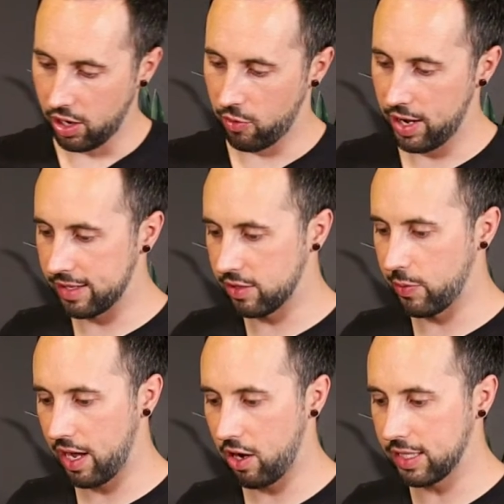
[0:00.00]
All right, so
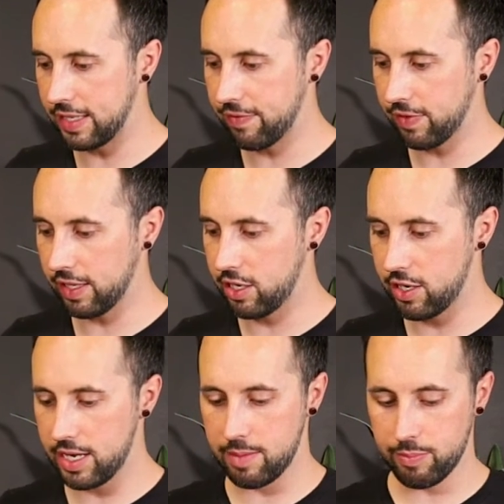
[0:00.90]
we got our leaf
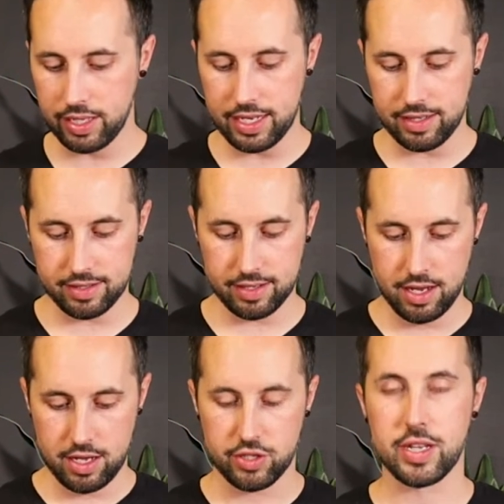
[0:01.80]
litter in place.
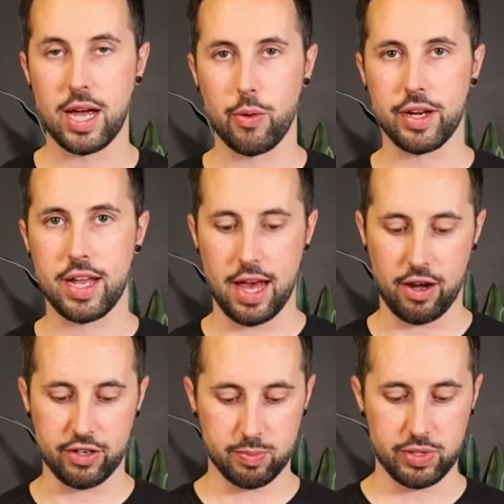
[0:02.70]
So now we're going to add
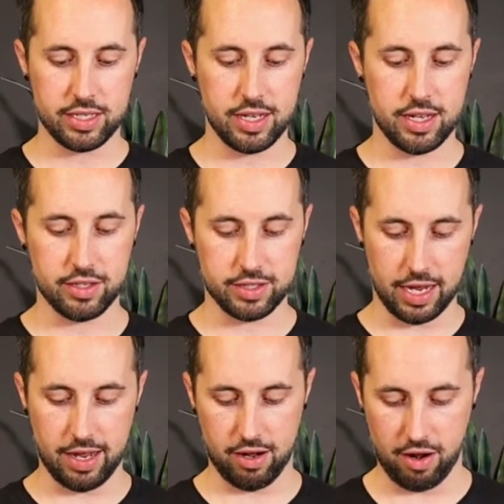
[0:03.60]
our springtails
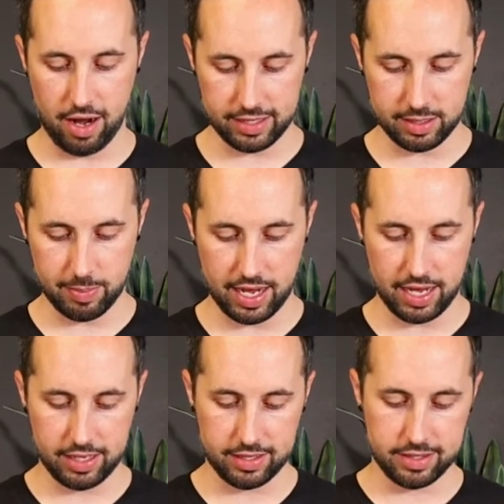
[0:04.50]
and our
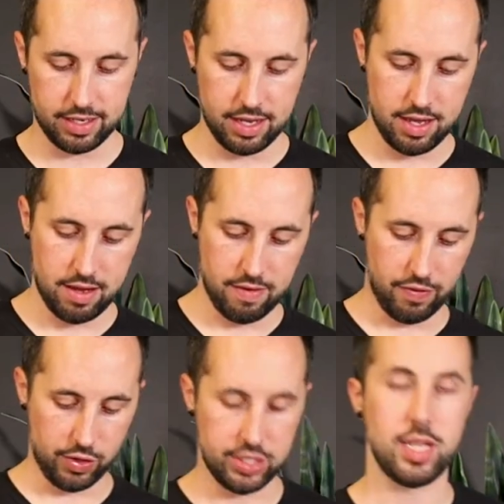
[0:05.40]
isopods.
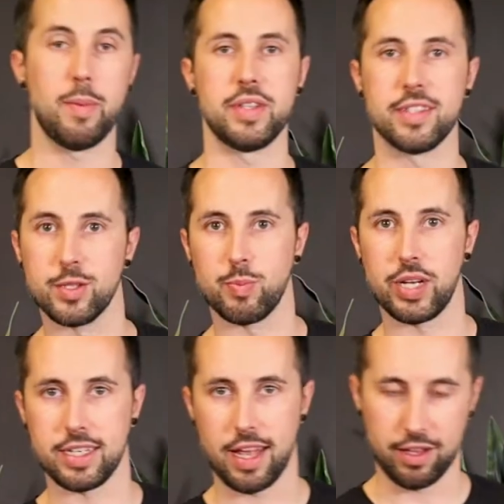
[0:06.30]
First up is the
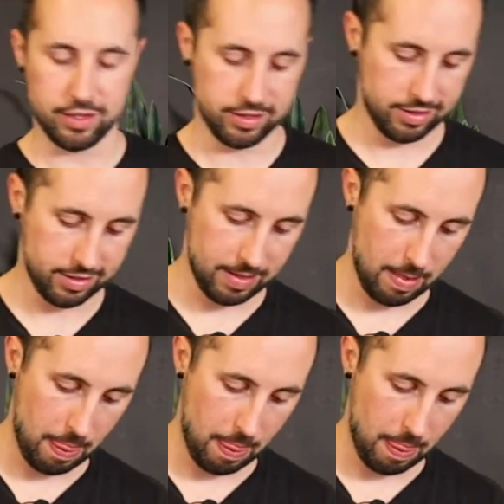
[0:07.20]
springtails.